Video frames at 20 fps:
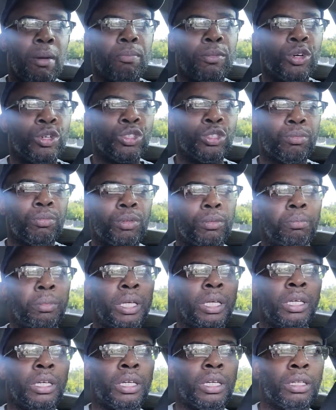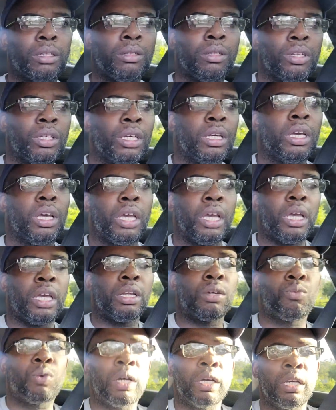multiple men.
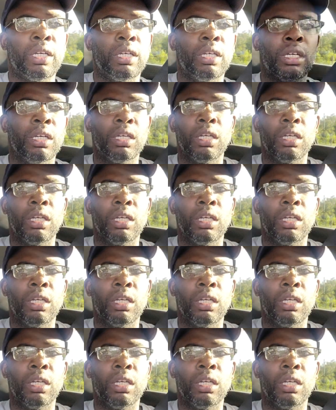Anyway,